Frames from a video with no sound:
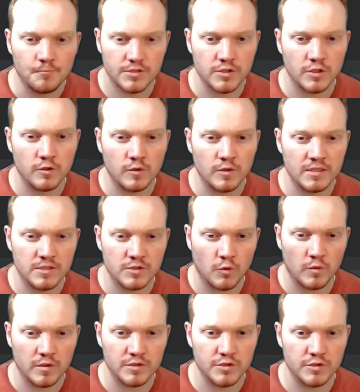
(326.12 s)
so it's
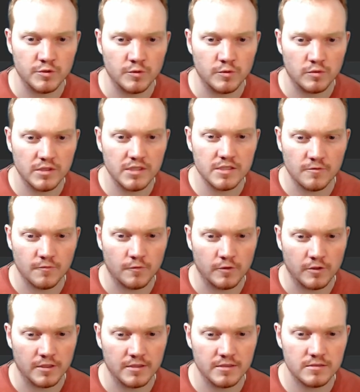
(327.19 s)
going to listen
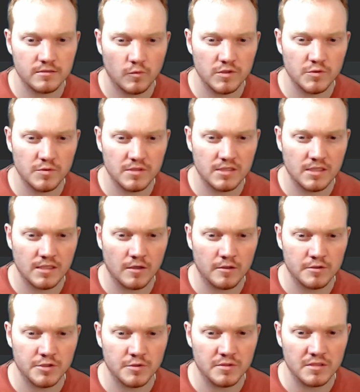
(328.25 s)
for us. Once we say R
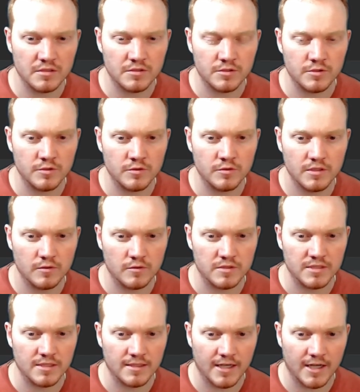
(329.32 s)
two D two, it'll
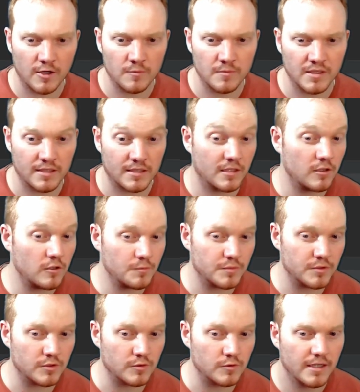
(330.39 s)
say, how may I help
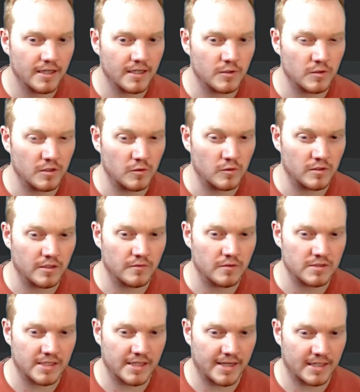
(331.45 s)
you? And it'll give
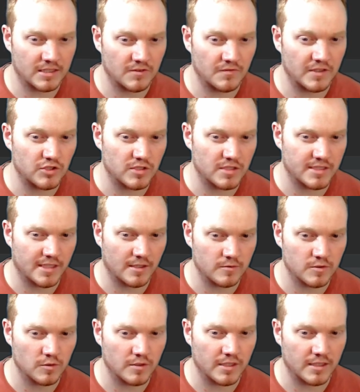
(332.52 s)
us that activation sound
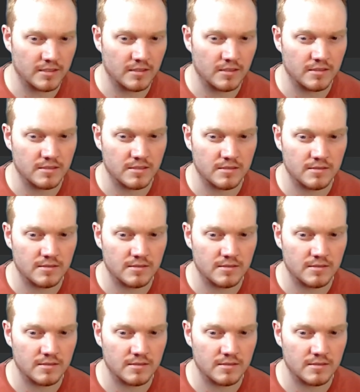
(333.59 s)
so that it is